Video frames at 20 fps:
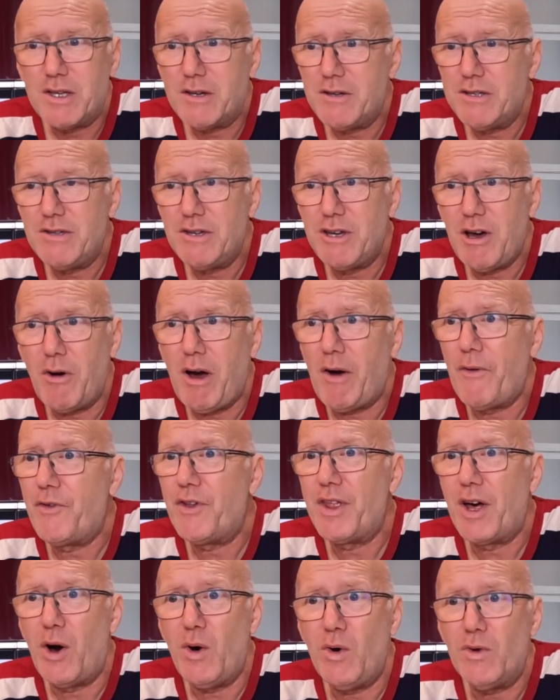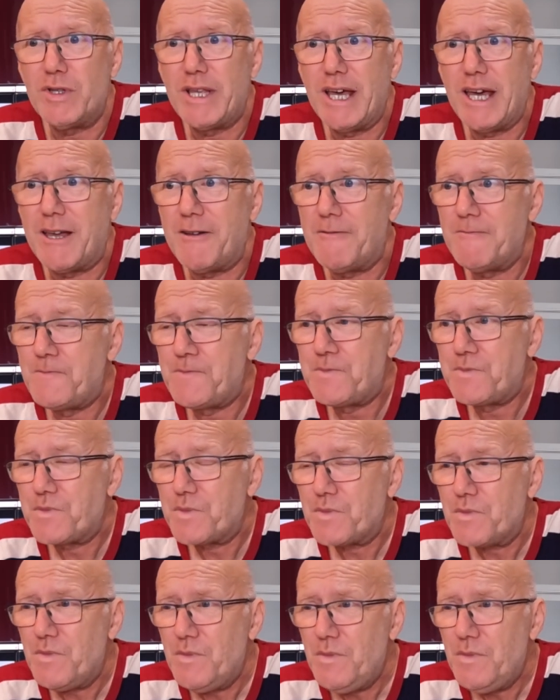because you go out for the whole day
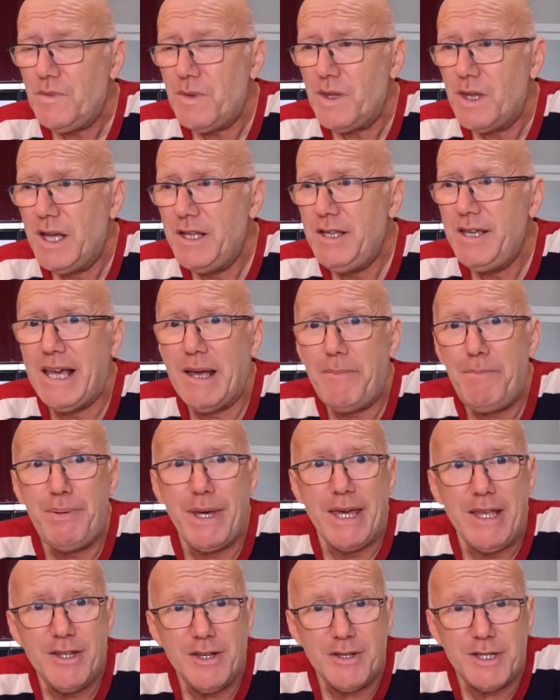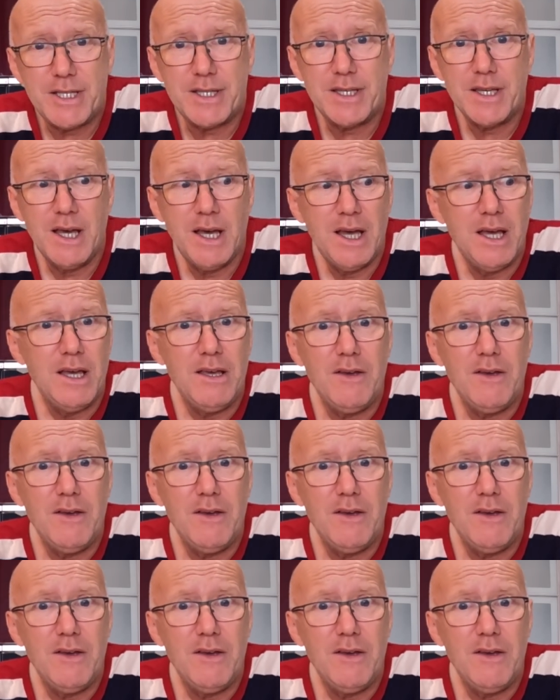and you get peanuts.